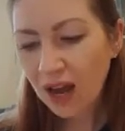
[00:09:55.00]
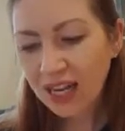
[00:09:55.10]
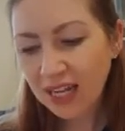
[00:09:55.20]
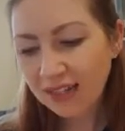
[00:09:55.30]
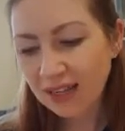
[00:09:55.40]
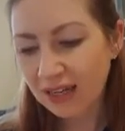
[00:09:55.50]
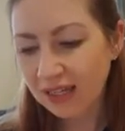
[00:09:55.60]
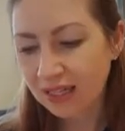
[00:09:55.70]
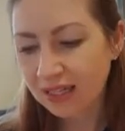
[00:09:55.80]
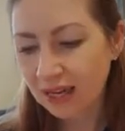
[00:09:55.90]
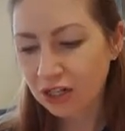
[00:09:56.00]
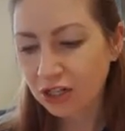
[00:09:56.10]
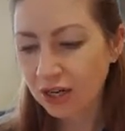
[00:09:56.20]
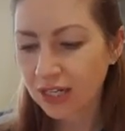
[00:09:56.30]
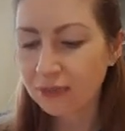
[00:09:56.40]
I guess it is, he said, a
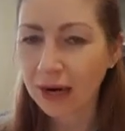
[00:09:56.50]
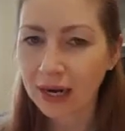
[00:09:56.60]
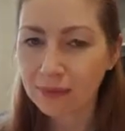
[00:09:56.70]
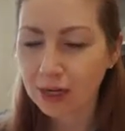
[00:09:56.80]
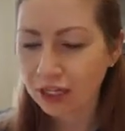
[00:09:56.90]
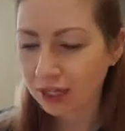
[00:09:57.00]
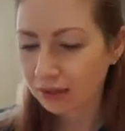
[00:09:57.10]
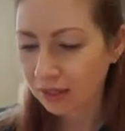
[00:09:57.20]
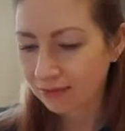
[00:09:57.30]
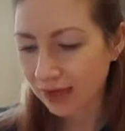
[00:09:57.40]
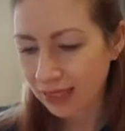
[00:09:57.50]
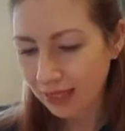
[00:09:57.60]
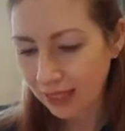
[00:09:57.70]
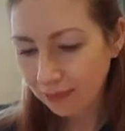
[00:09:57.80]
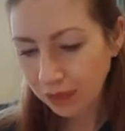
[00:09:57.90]
shy smile emerging on his
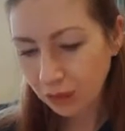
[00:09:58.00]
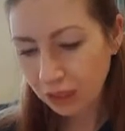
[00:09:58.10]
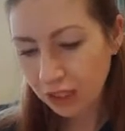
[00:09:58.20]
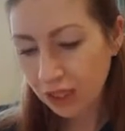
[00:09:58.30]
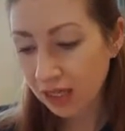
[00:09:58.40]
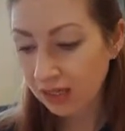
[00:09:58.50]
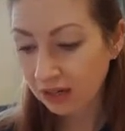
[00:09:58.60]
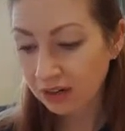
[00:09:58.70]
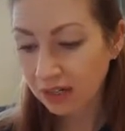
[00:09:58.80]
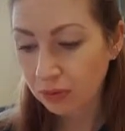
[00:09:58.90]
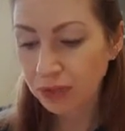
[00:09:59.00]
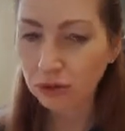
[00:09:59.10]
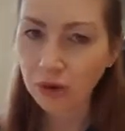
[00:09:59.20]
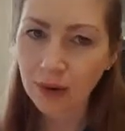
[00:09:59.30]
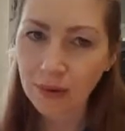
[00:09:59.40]
face. which had turned serious when
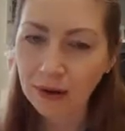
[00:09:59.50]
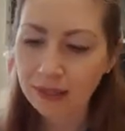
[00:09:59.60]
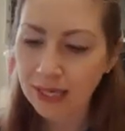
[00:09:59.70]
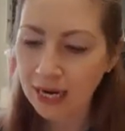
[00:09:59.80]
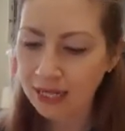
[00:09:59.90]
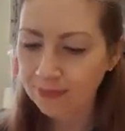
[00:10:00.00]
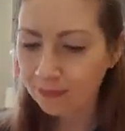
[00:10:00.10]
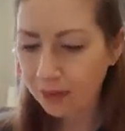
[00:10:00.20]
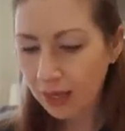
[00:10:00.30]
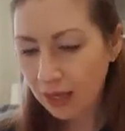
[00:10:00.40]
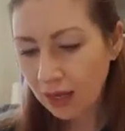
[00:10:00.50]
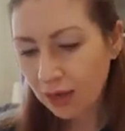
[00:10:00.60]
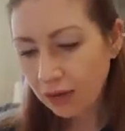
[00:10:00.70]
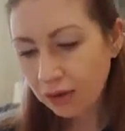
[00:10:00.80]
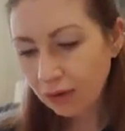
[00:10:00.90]
talking about his dad.
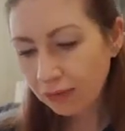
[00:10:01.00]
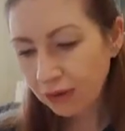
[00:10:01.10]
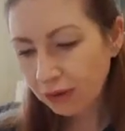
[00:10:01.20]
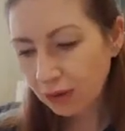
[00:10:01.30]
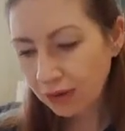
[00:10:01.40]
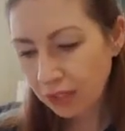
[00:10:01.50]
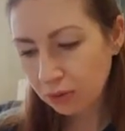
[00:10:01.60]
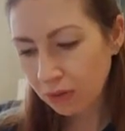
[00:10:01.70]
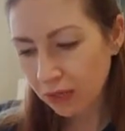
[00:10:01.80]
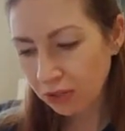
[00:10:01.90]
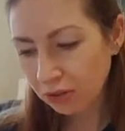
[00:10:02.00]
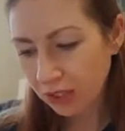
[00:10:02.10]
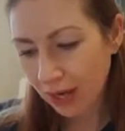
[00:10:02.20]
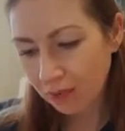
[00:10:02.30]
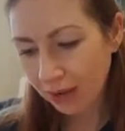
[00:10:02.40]
So if we're not going swimming, do you
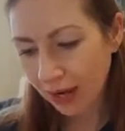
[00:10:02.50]
want to head